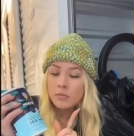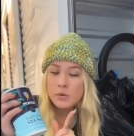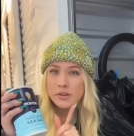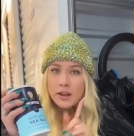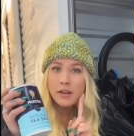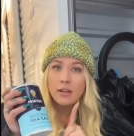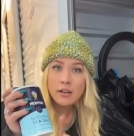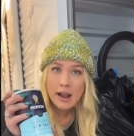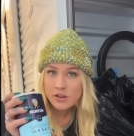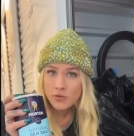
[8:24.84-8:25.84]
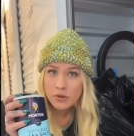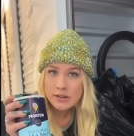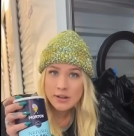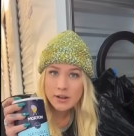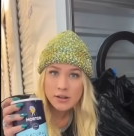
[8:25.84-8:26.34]
using natural
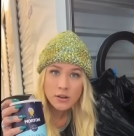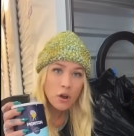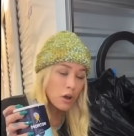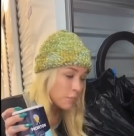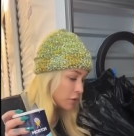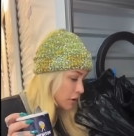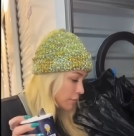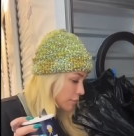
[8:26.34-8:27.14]
sea salt. I'm gonna